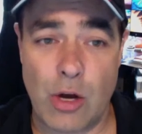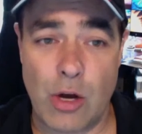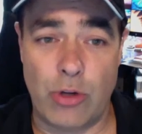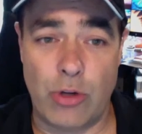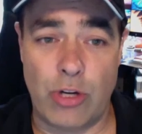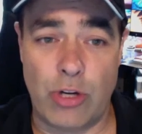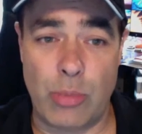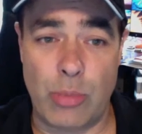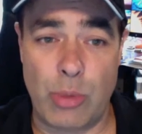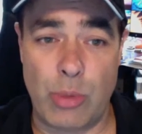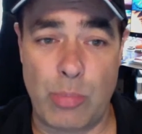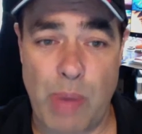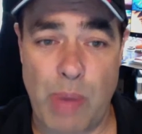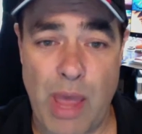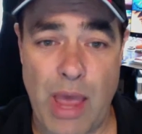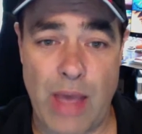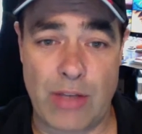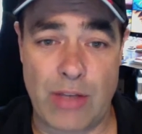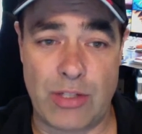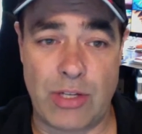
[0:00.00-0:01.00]
they're going to be
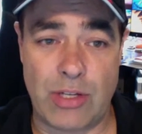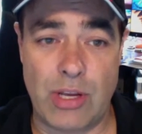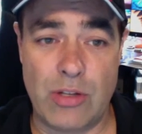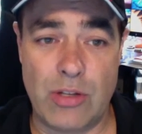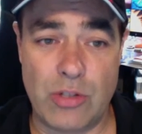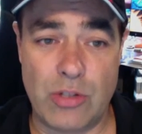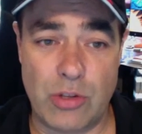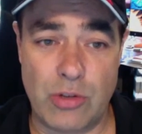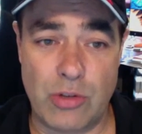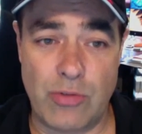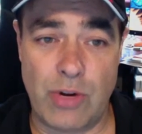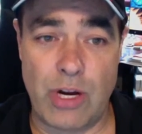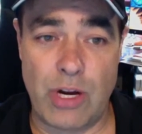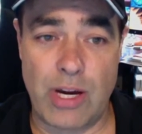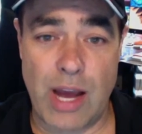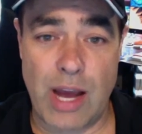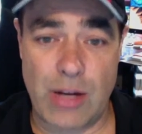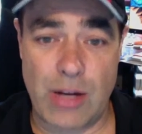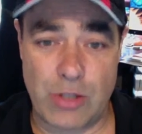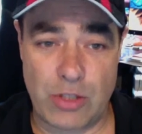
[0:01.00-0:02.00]
passed, so they're very
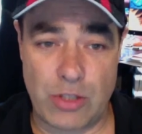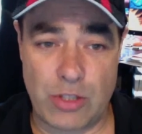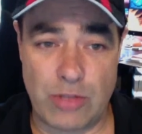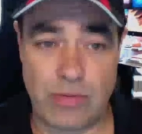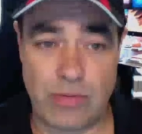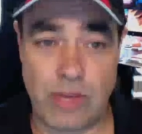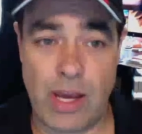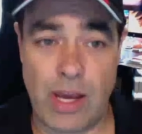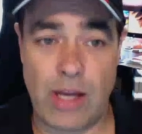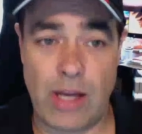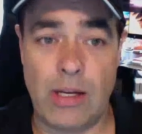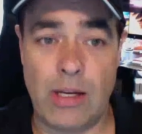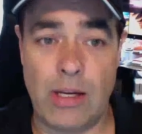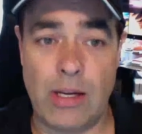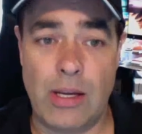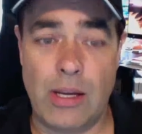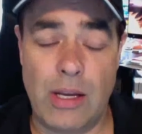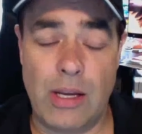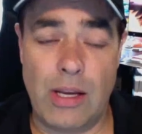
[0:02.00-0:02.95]
conscious of that.